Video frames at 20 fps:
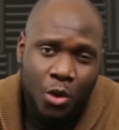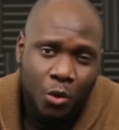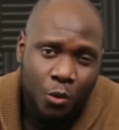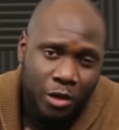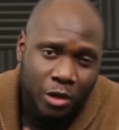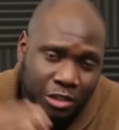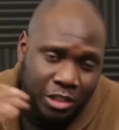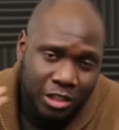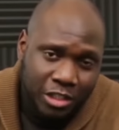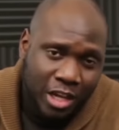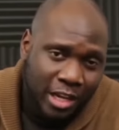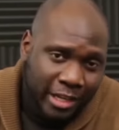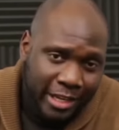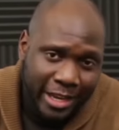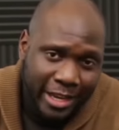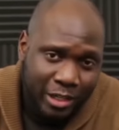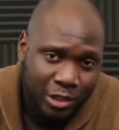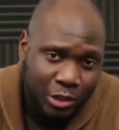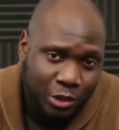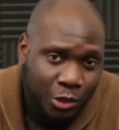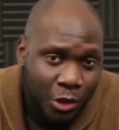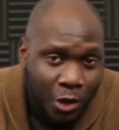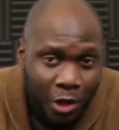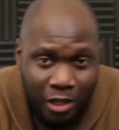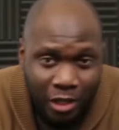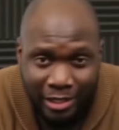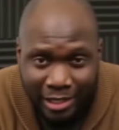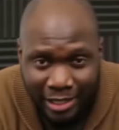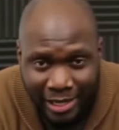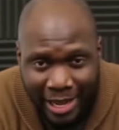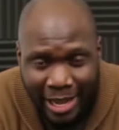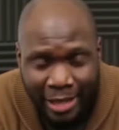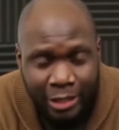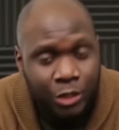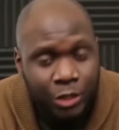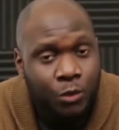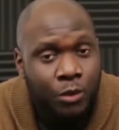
Once you start getting taller than that,